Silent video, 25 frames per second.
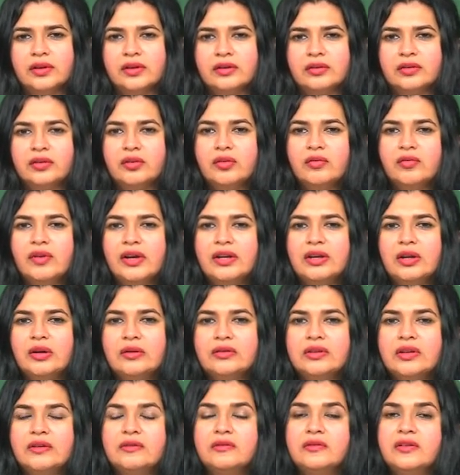So, one
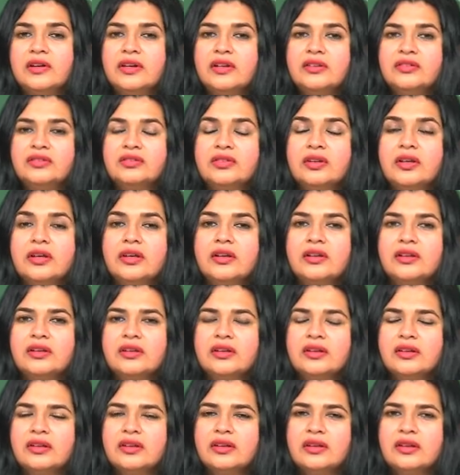of the first
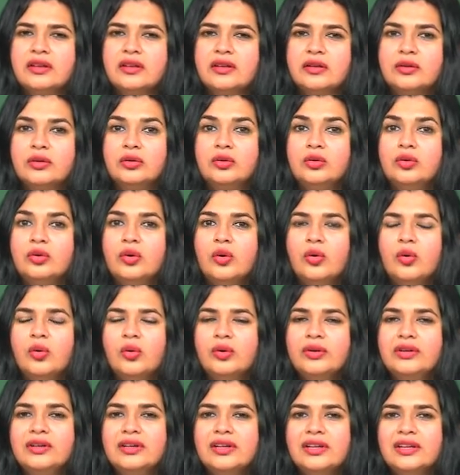
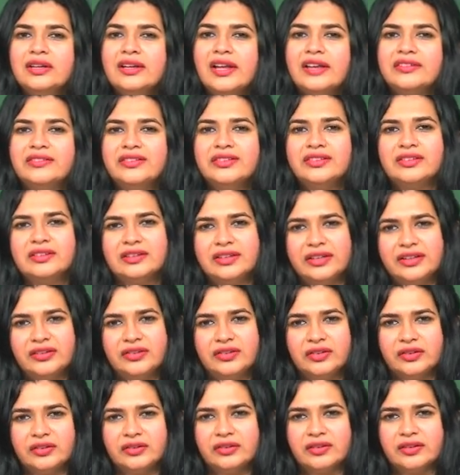known
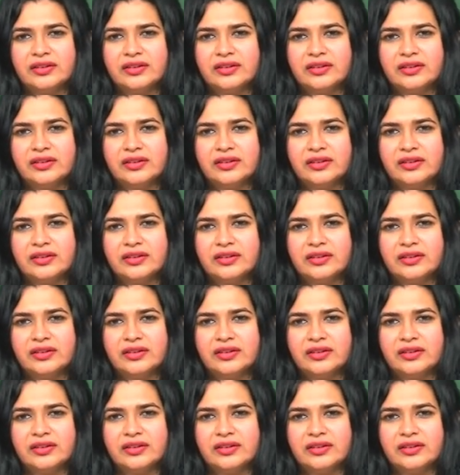legislator